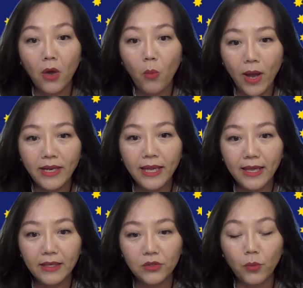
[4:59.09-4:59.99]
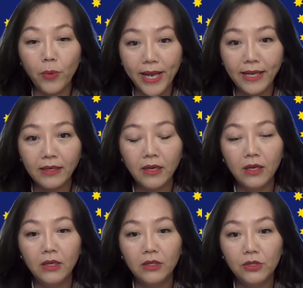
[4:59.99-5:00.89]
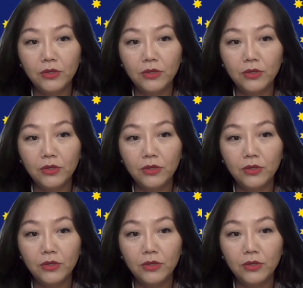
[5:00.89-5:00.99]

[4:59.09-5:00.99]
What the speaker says: One is waiting to